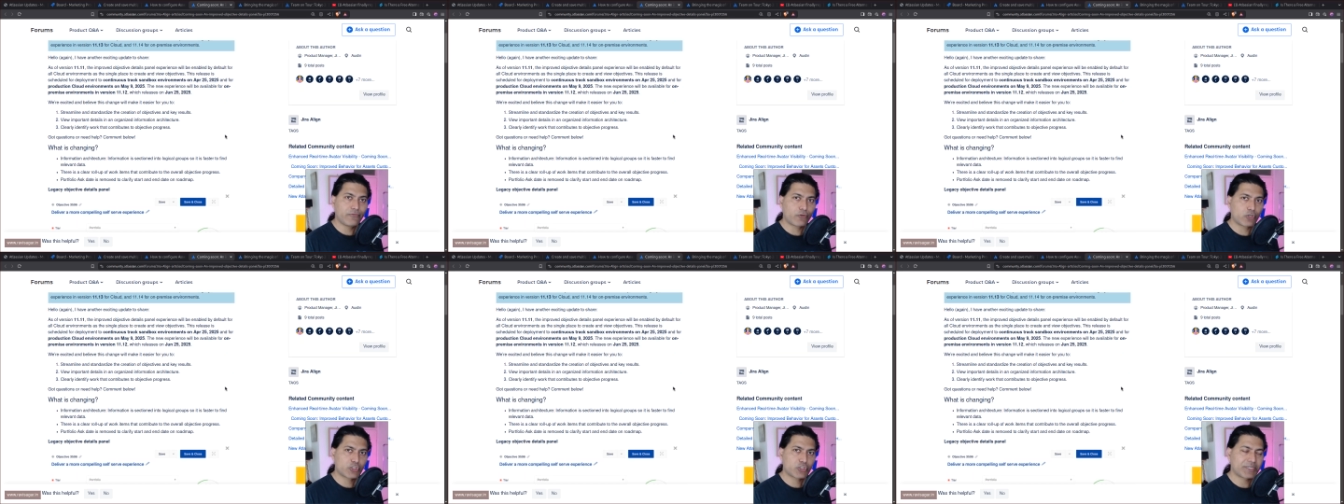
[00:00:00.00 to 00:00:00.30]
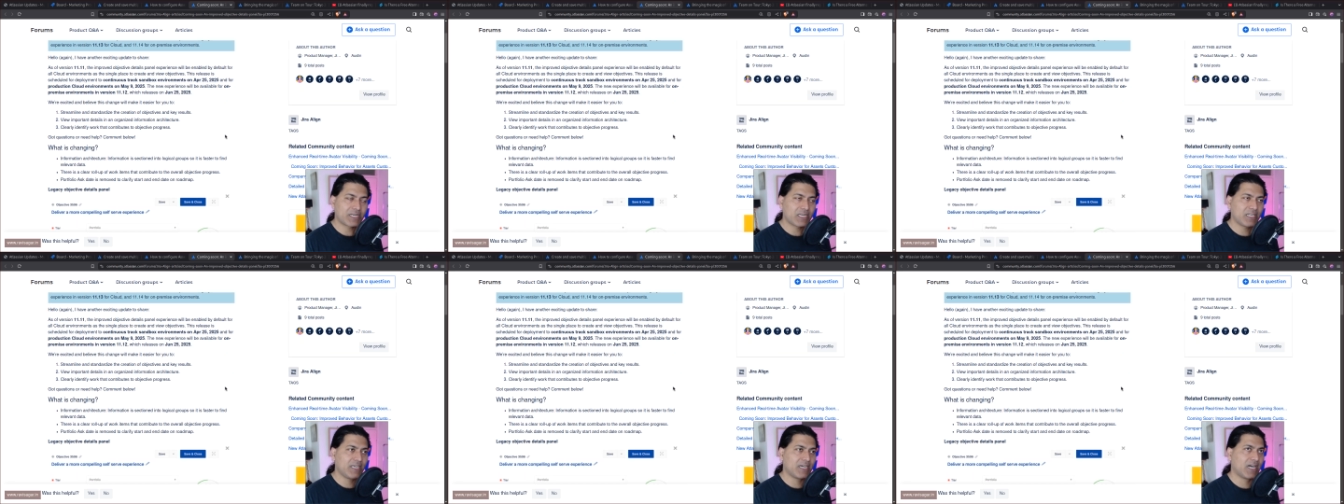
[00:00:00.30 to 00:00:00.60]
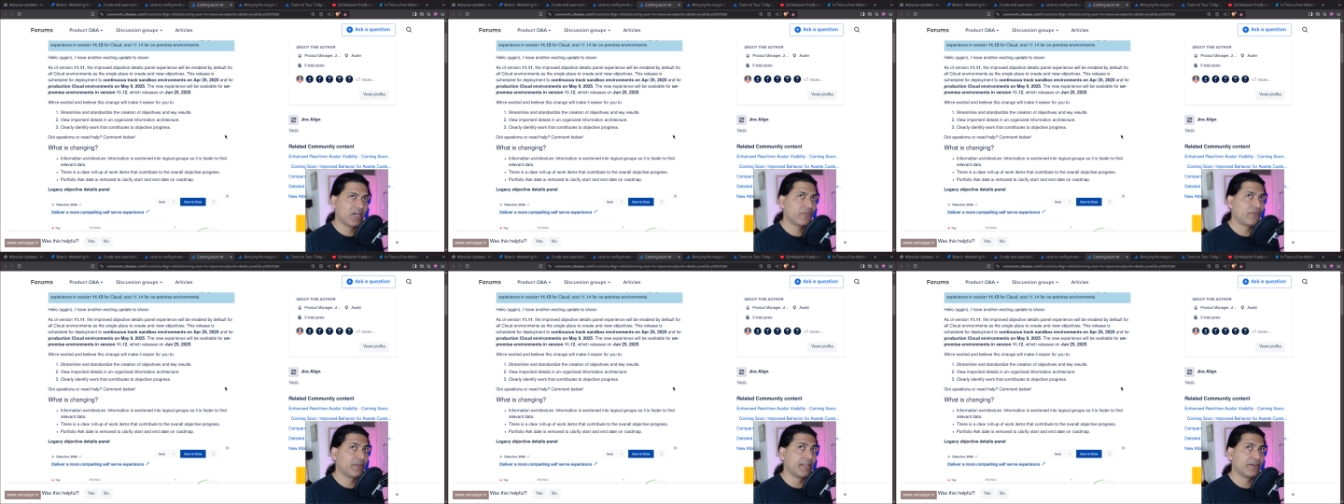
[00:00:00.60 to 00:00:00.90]

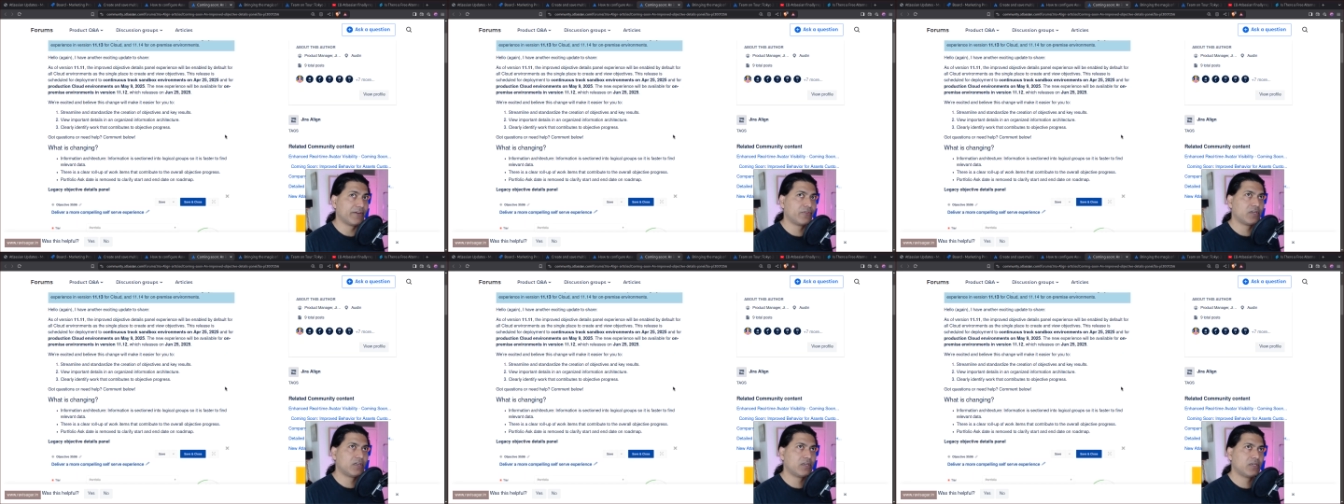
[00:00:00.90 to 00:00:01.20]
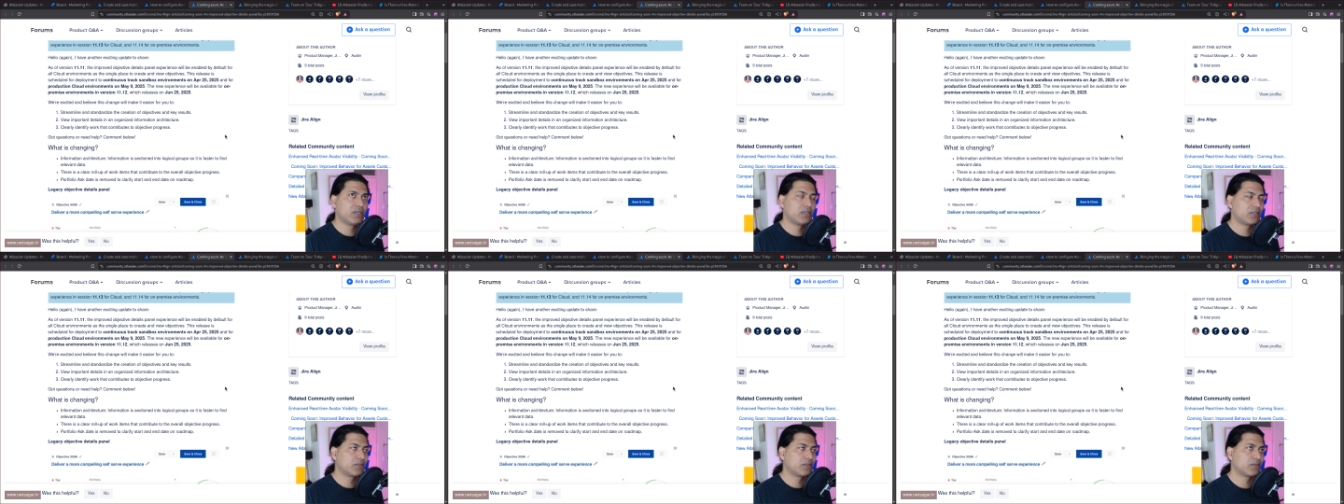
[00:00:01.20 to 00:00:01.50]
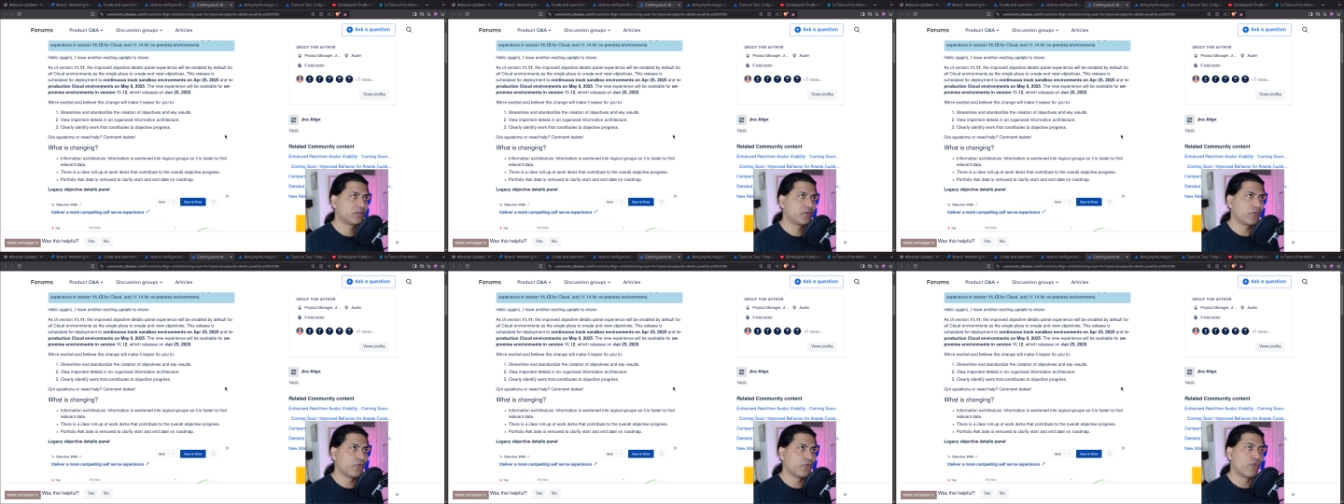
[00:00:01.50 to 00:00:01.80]
Unfortunately, I have never
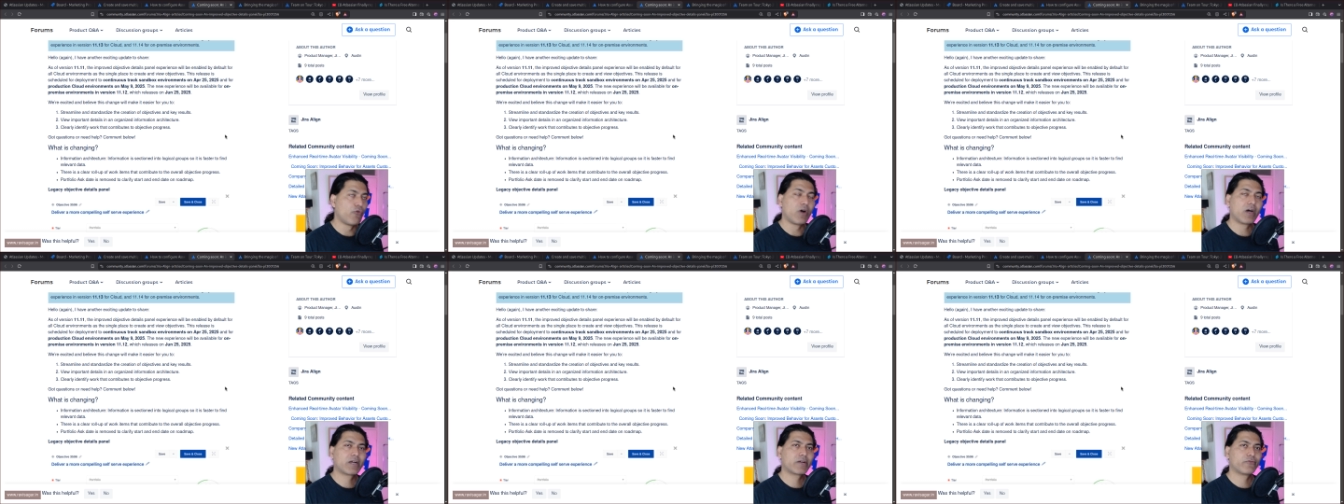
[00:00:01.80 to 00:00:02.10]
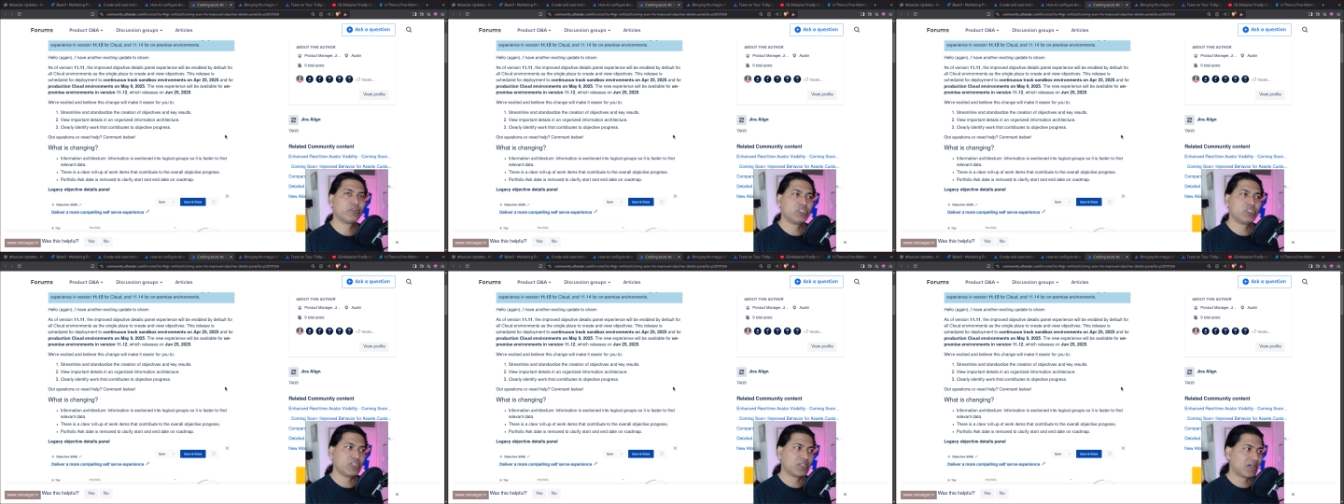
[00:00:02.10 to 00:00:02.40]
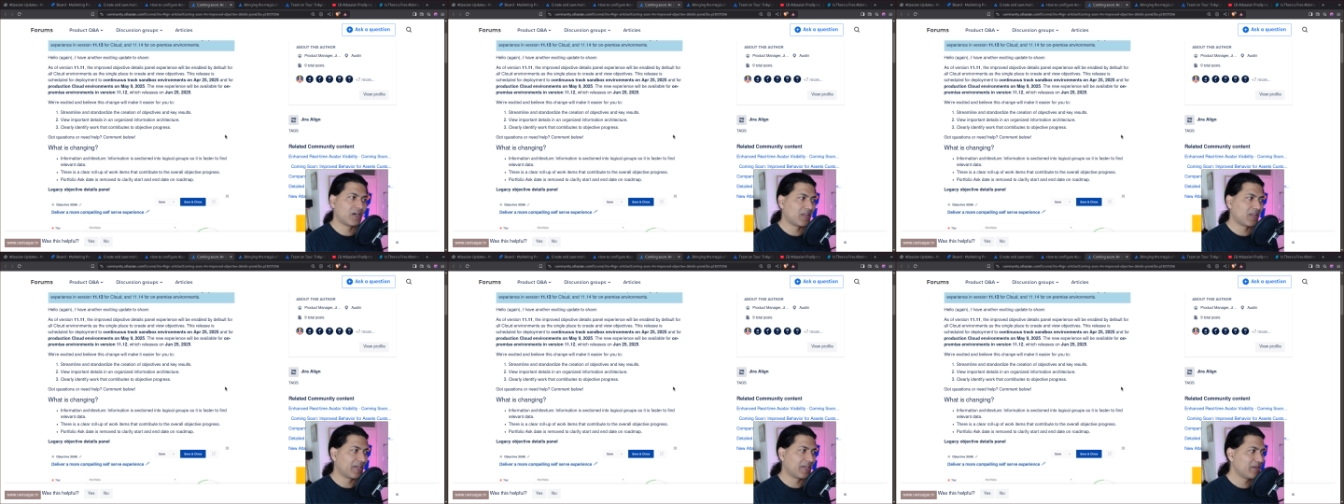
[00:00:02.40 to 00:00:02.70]
worked with
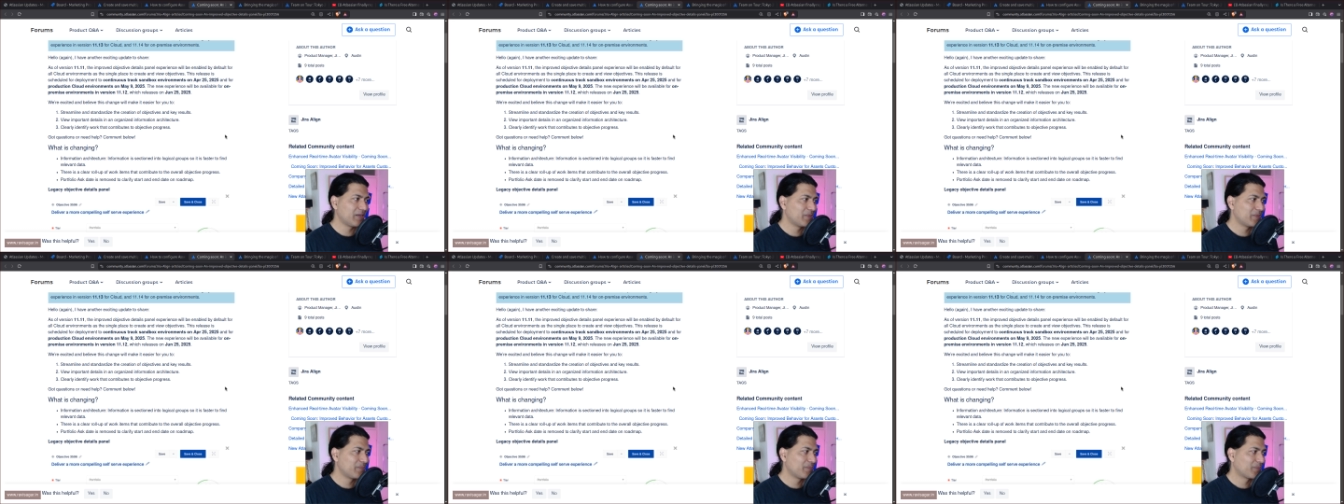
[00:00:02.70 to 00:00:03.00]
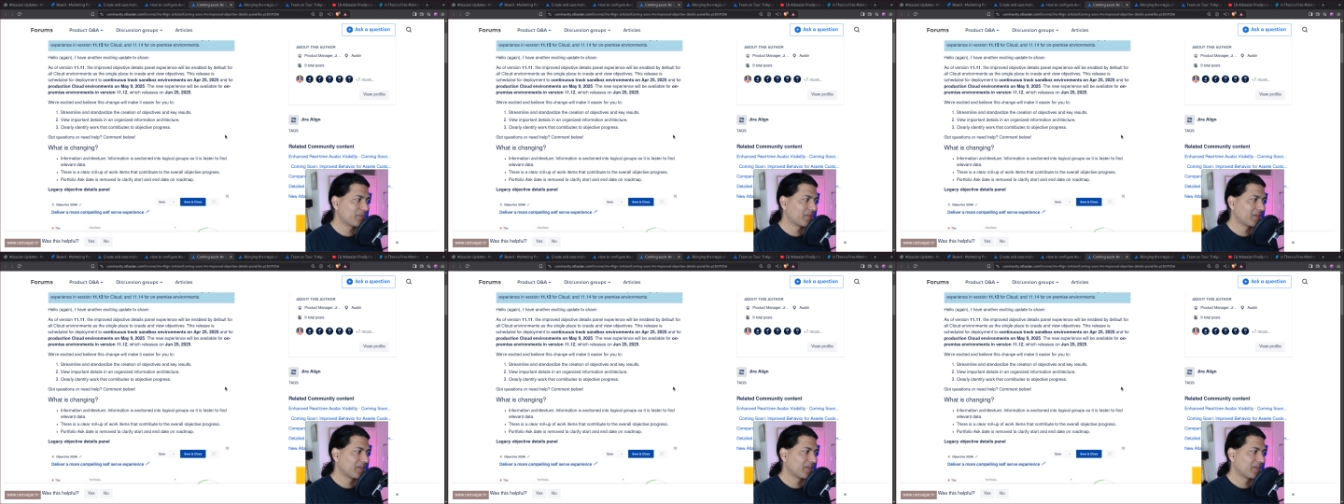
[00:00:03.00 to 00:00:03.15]
Jira Align.